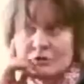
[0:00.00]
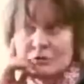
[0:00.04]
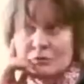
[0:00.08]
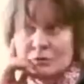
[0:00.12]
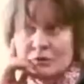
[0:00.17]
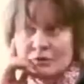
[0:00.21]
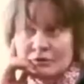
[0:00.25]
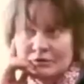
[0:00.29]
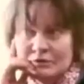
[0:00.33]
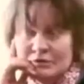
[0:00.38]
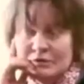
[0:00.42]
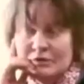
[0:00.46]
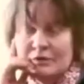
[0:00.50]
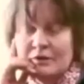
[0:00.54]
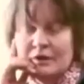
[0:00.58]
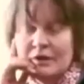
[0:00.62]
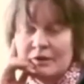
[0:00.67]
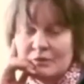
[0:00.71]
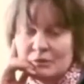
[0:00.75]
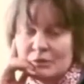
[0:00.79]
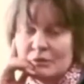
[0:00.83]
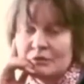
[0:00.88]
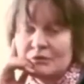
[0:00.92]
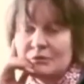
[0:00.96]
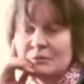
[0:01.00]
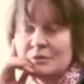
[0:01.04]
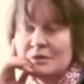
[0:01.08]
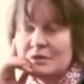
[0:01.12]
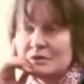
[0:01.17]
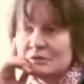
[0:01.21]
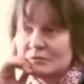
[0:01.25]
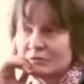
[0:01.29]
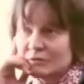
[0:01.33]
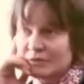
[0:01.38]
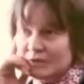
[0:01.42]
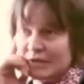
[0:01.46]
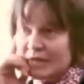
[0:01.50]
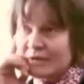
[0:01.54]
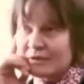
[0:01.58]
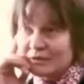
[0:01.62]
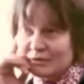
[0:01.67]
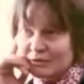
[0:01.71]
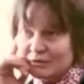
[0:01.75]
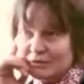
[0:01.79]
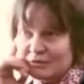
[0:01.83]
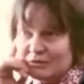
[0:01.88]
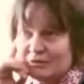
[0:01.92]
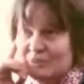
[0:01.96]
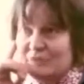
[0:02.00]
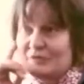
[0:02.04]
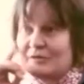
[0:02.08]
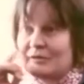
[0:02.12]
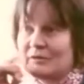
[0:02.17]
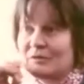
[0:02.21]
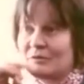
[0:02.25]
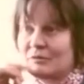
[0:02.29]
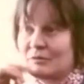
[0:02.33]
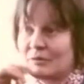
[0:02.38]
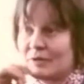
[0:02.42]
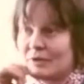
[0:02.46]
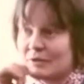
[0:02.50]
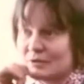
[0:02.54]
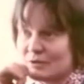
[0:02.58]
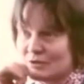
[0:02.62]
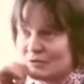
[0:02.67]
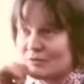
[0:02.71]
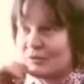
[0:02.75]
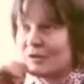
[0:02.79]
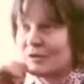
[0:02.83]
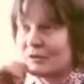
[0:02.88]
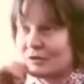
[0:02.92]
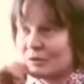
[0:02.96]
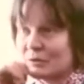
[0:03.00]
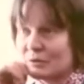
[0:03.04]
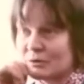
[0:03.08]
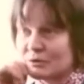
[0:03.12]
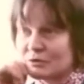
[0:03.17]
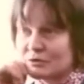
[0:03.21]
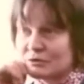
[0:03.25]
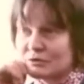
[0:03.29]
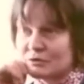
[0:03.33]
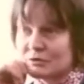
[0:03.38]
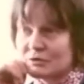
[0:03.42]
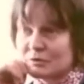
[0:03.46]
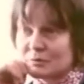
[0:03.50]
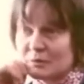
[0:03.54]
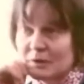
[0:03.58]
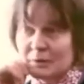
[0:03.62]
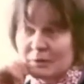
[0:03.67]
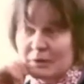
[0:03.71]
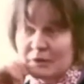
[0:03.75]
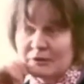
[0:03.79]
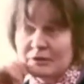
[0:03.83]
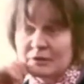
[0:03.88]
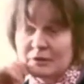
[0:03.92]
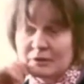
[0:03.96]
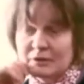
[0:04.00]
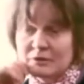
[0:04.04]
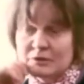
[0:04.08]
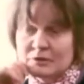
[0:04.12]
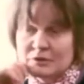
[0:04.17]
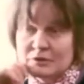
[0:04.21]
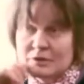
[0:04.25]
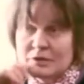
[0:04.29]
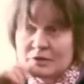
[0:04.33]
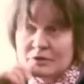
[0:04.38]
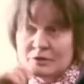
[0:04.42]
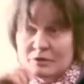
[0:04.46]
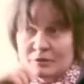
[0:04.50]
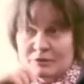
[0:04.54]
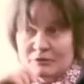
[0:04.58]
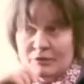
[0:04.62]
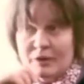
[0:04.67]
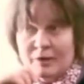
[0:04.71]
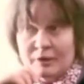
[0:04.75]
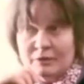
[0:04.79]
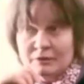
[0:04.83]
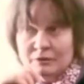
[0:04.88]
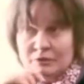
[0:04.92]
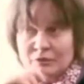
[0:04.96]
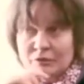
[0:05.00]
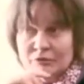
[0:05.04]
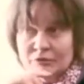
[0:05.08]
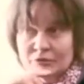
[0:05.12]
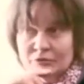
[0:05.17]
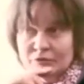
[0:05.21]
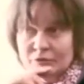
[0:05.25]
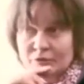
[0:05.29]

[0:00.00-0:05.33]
though what, again, what the reason for that is, raises further questions. But I mean, I think this is a fact of